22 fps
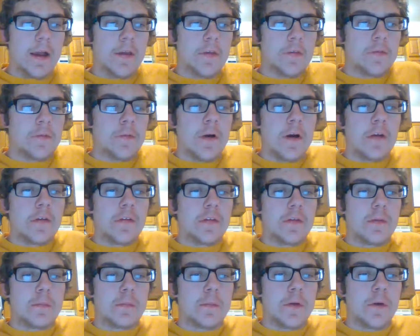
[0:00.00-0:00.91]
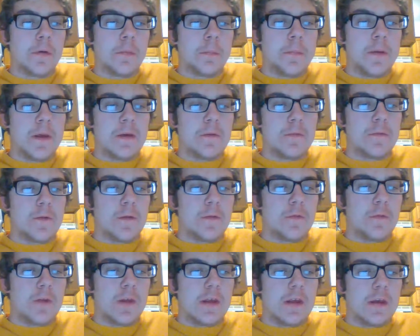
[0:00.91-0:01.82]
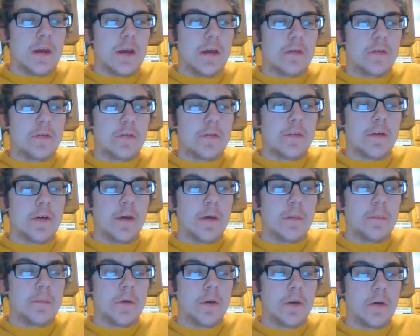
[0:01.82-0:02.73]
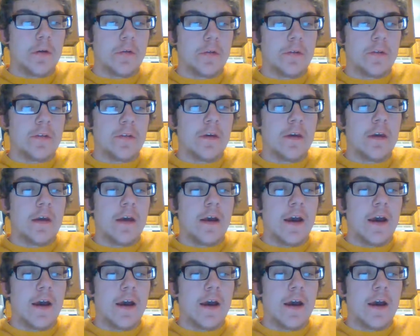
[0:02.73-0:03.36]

As far as the real P.50 Jastrzab goes,